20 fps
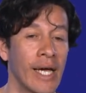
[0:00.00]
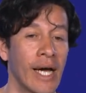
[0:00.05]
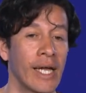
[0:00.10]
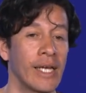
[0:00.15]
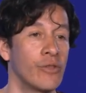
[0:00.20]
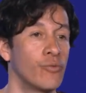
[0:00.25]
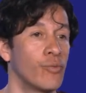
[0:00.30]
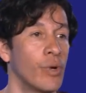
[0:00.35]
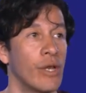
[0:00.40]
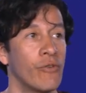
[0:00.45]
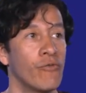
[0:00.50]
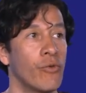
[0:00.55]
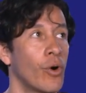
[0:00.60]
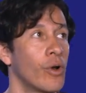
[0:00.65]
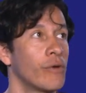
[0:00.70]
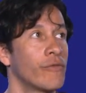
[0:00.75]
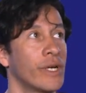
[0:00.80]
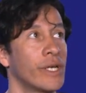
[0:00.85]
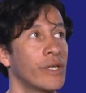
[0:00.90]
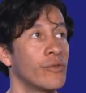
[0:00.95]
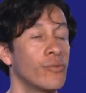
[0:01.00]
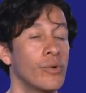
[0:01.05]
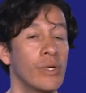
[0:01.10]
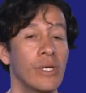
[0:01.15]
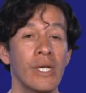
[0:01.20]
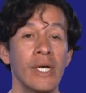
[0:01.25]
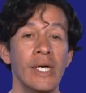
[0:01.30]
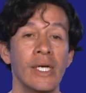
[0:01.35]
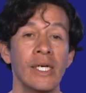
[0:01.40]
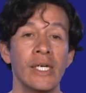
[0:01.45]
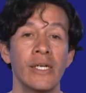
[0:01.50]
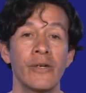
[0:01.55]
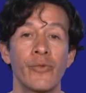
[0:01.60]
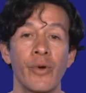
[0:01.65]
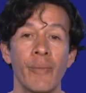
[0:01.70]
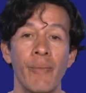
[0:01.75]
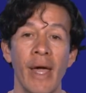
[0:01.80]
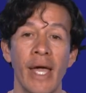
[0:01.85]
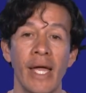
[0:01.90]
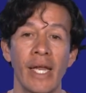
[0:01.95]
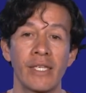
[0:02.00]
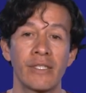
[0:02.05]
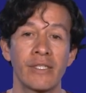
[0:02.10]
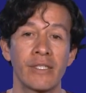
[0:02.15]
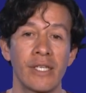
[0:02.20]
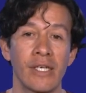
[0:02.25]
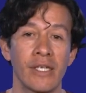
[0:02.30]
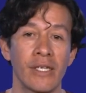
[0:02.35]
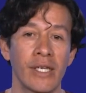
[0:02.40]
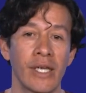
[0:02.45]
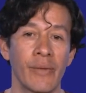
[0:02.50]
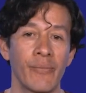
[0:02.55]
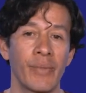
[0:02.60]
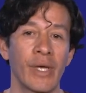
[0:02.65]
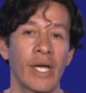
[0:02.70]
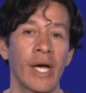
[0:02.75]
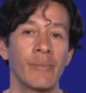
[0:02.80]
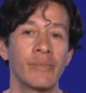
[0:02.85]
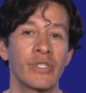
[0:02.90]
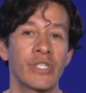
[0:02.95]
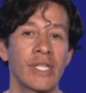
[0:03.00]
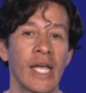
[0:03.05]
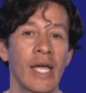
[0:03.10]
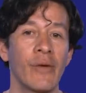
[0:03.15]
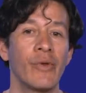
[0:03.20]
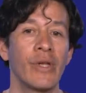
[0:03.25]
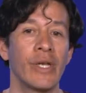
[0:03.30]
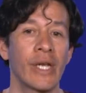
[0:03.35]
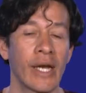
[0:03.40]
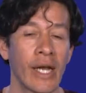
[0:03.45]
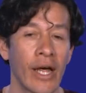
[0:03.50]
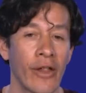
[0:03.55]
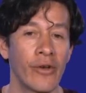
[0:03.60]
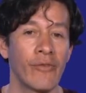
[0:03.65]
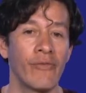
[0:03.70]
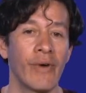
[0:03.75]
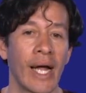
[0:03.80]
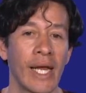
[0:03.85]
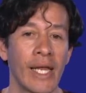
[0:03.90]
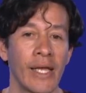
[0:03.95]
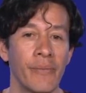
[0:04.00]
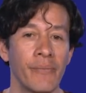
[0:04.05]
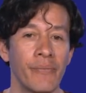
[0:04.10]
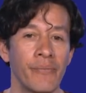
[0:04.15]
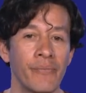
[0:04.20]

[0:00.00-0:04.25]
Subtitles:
and it will evolve and it will become stable in another valley.